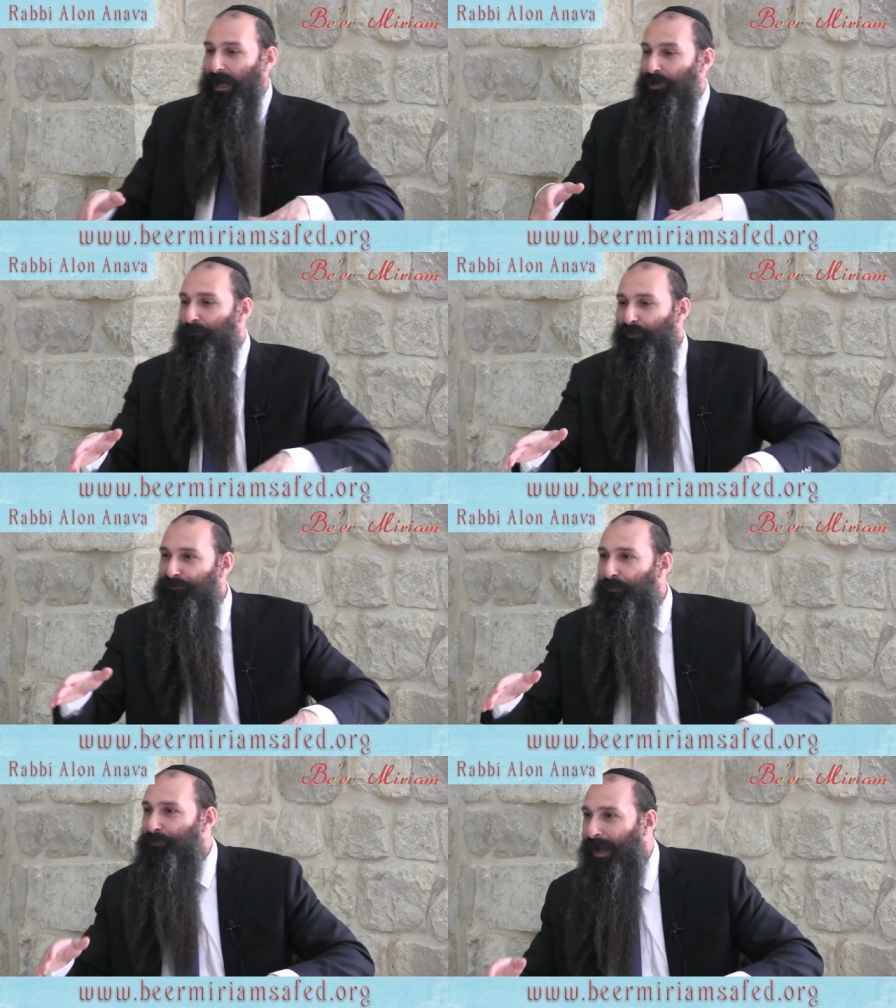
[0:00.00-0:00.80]
can you
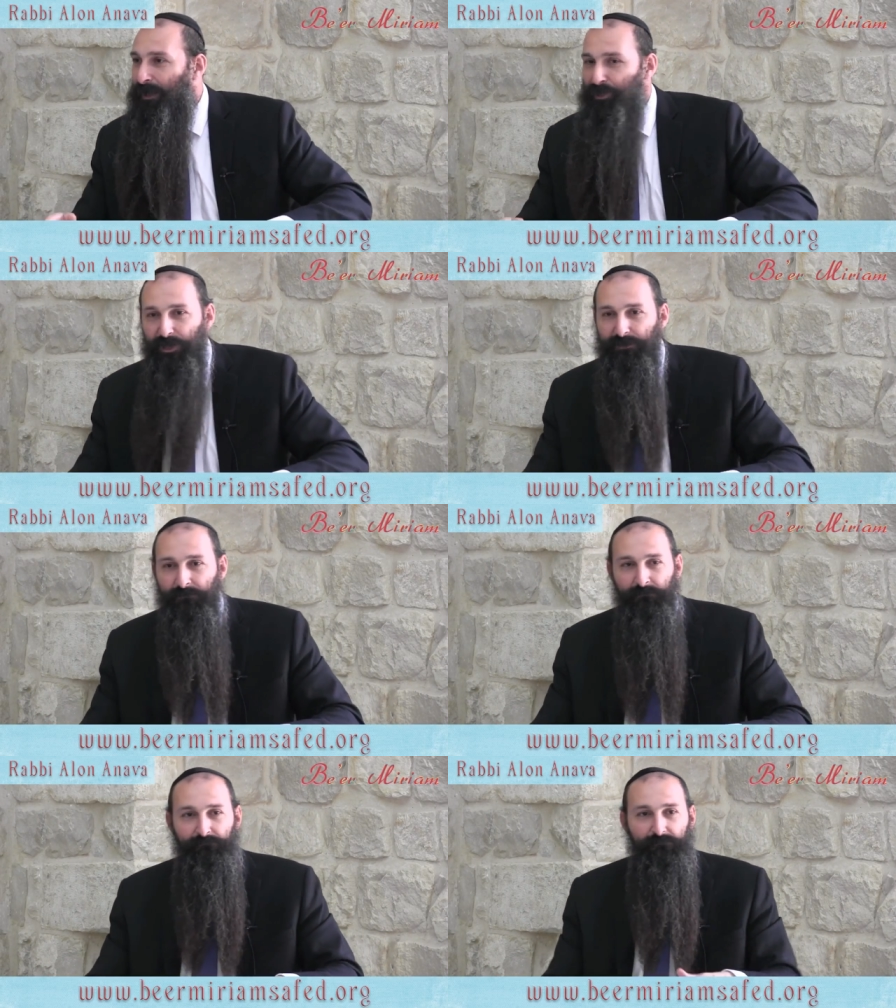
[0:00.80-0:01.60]
move your luggages?
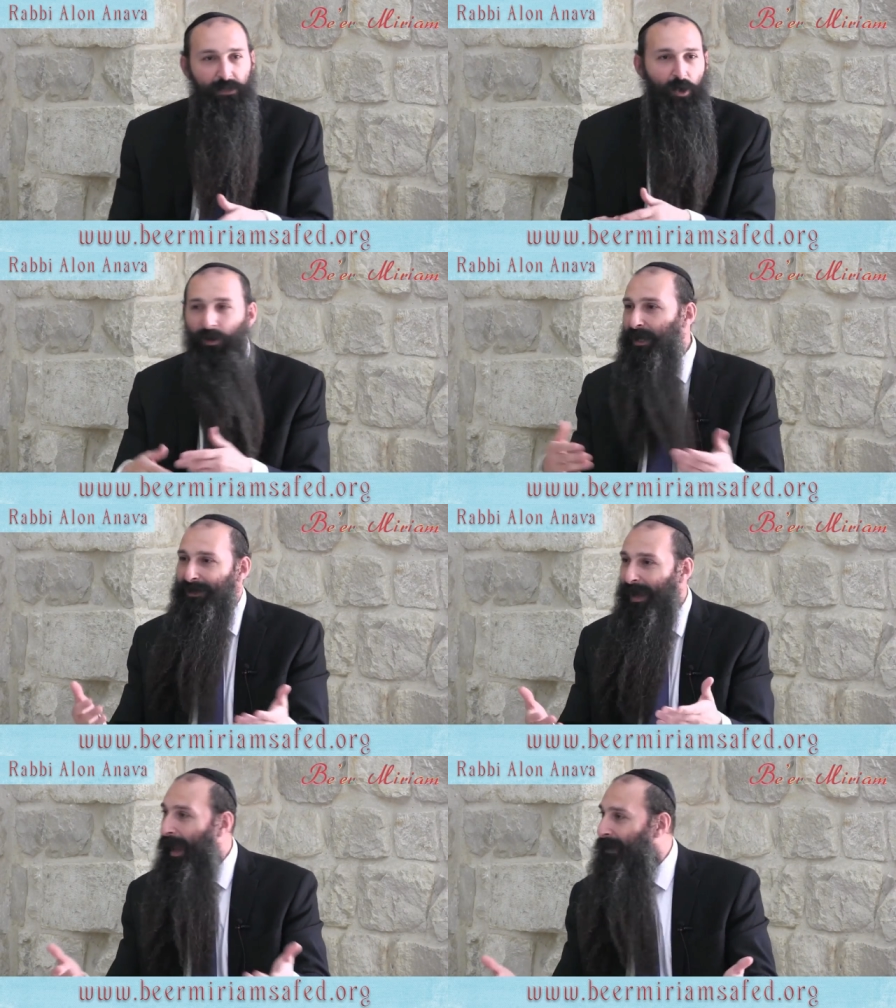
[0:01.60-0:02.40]
No, I
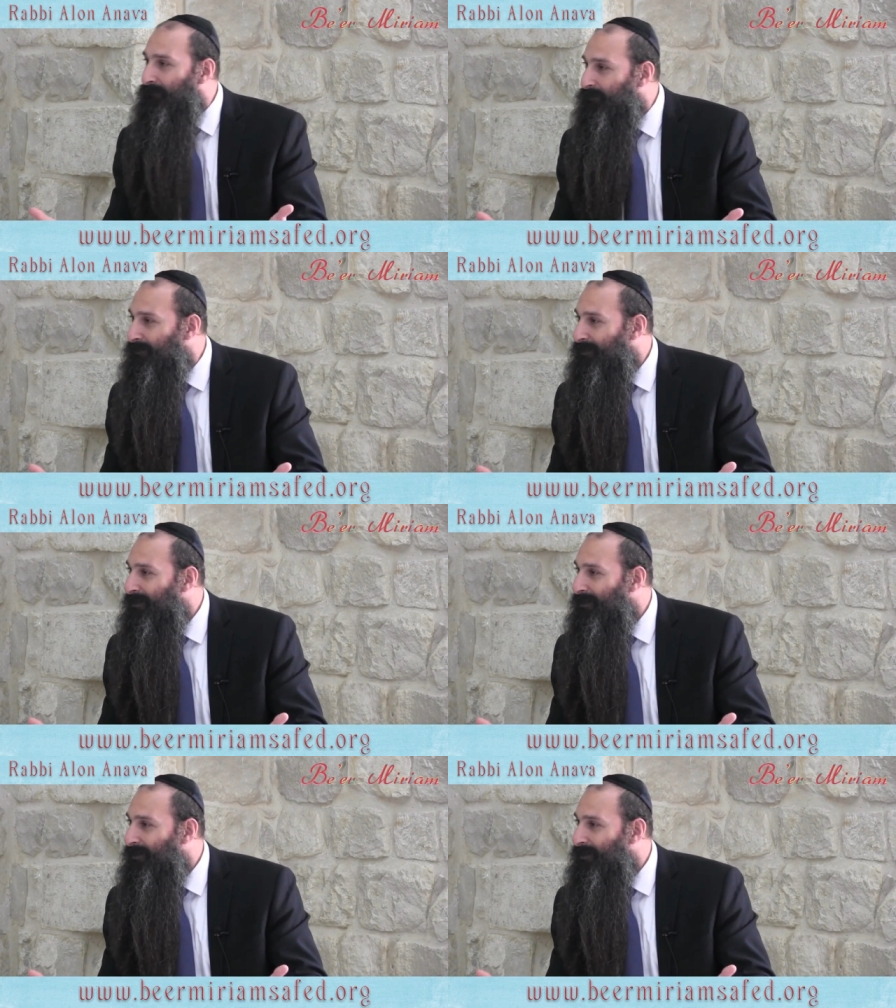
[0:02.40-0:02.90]
can't.